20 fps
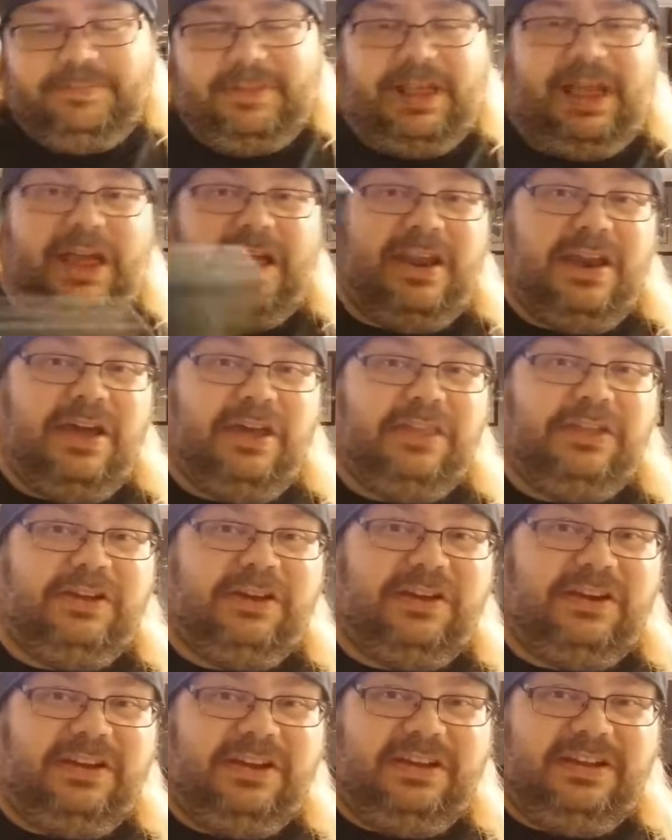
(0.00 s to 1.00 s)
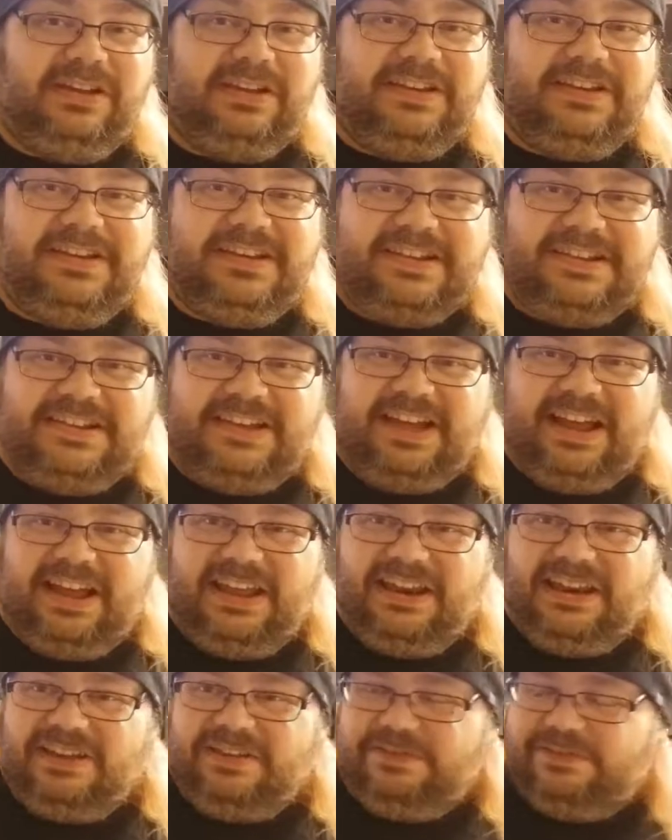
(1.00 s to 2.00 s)
Another just
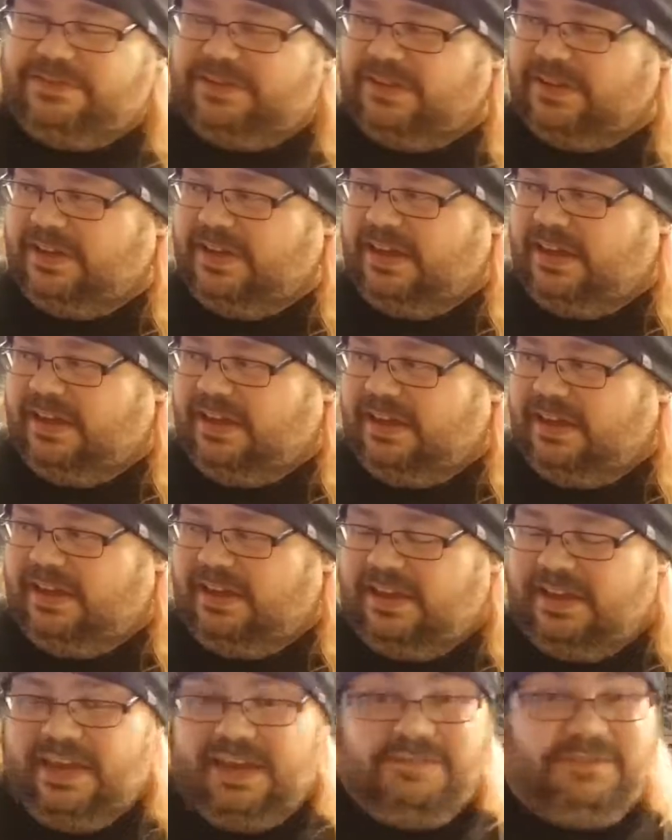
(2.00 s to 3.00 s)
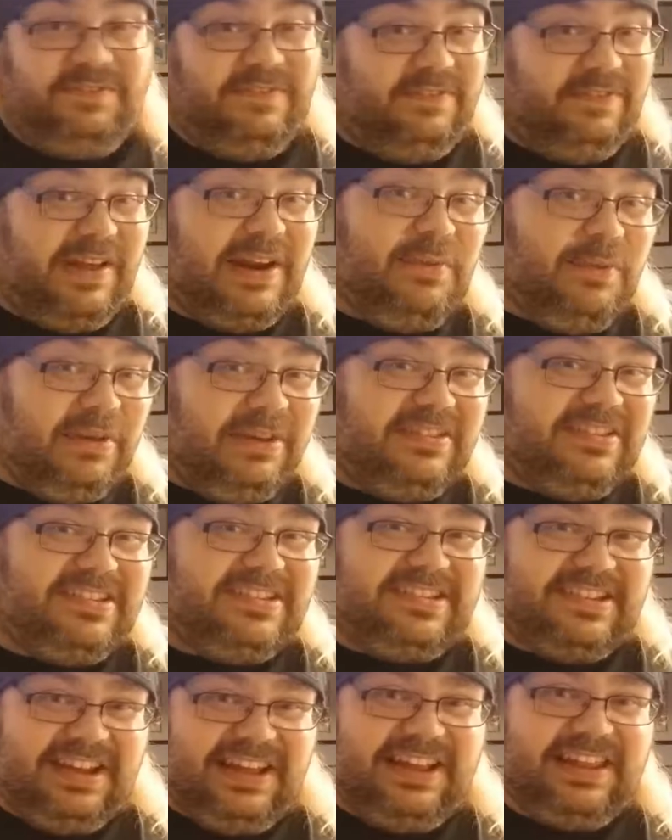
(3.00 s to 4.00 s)
kind of, if anyone's
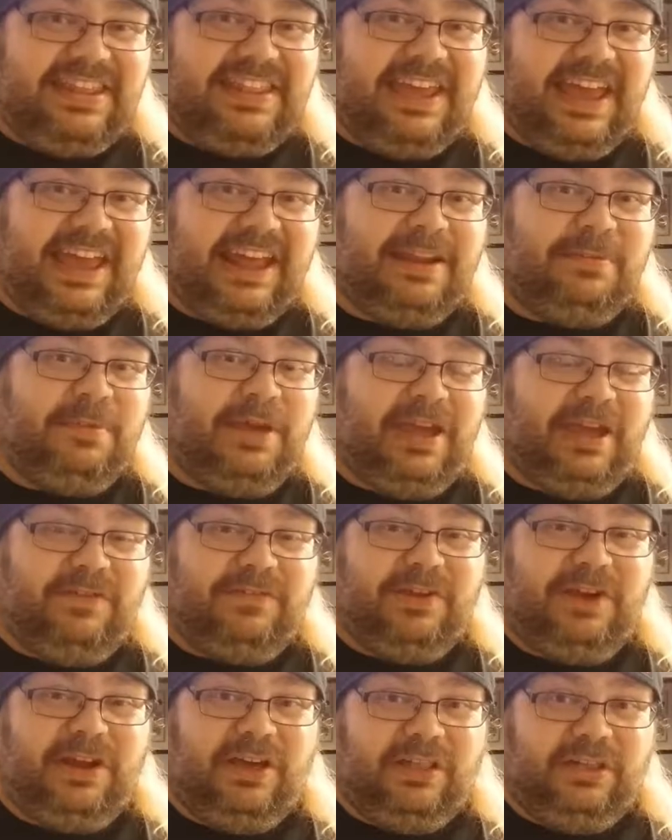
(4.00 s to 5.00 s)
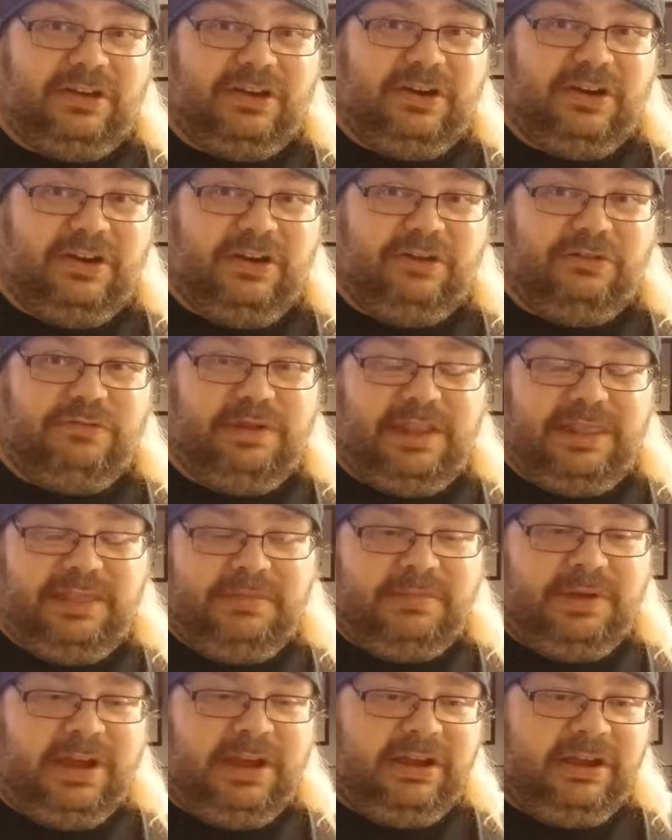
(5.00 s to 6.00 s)
seen the anime of Another or read
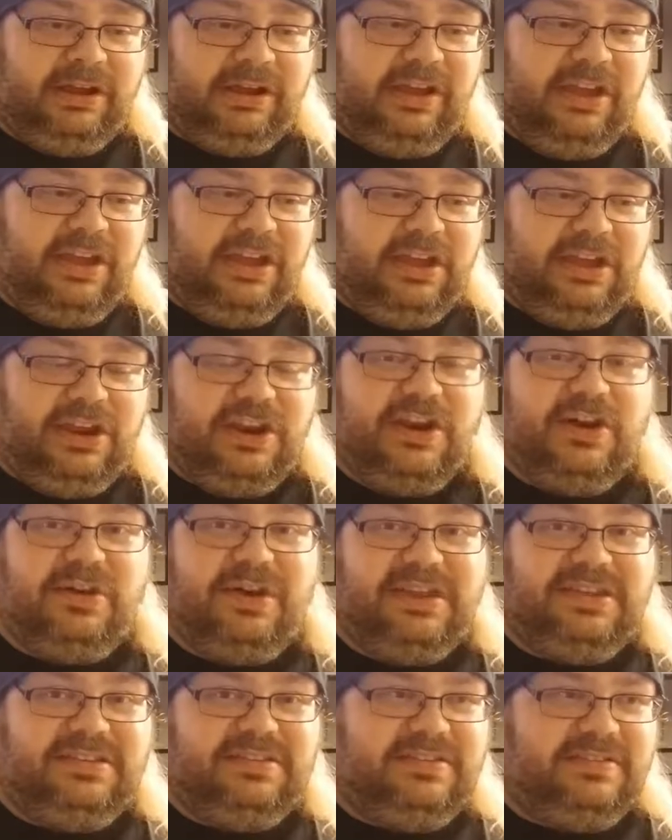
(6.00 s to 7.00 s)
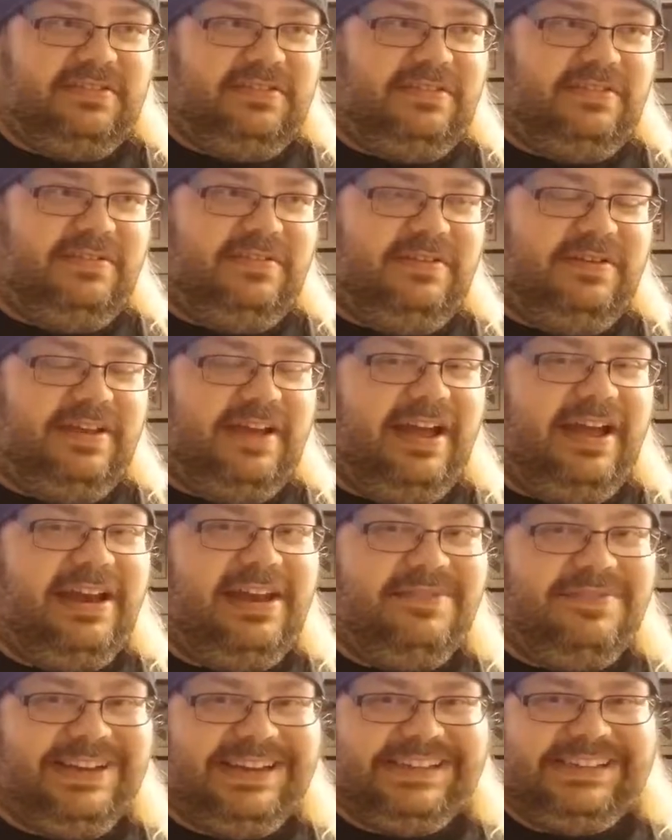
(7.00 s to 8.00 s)
the manga, you know it's
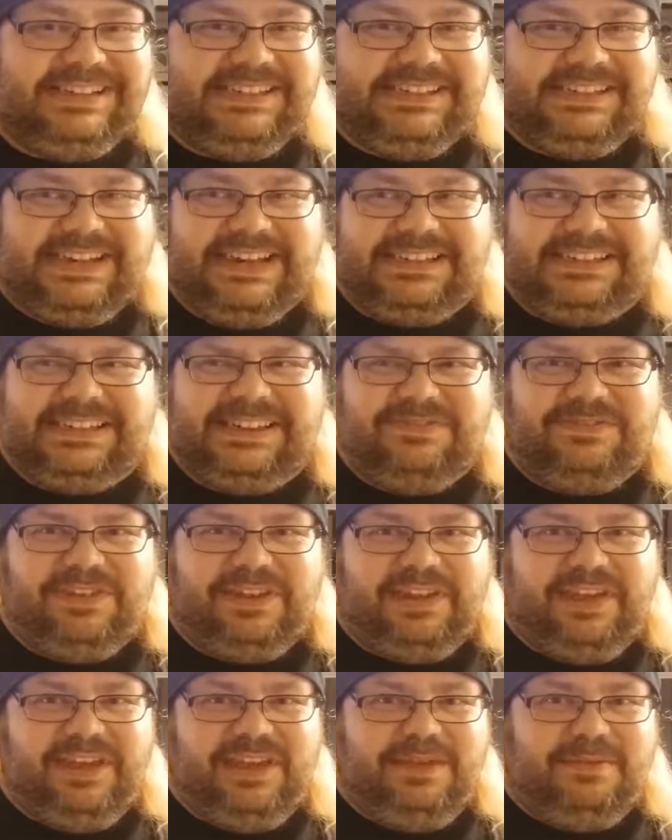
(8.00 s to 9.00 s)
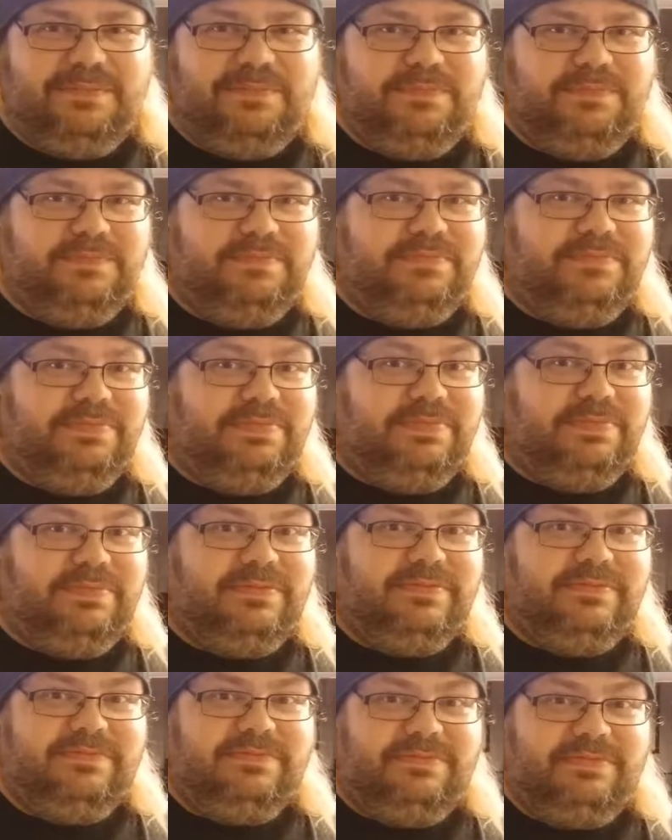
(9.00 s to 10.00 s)
kind of excessively
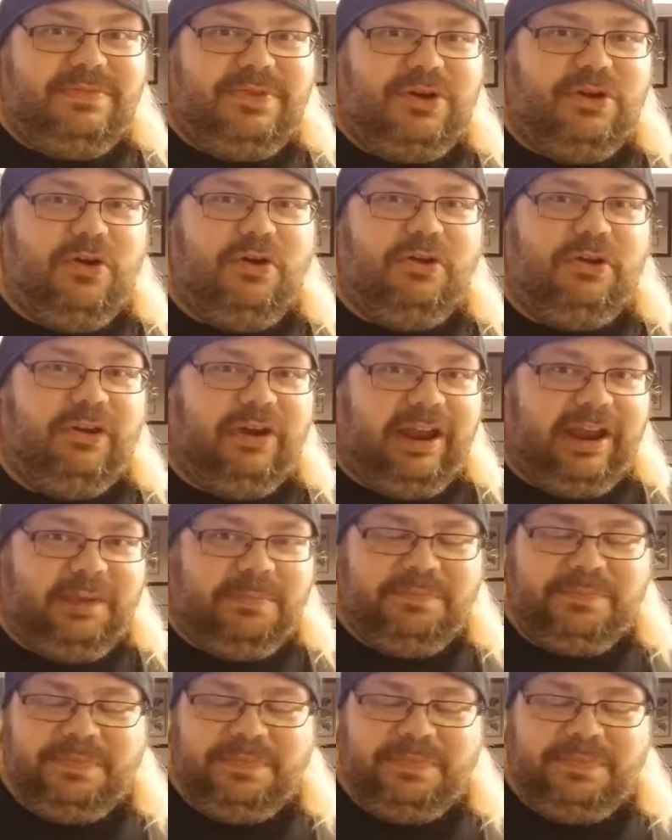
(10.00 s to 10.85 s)
gory.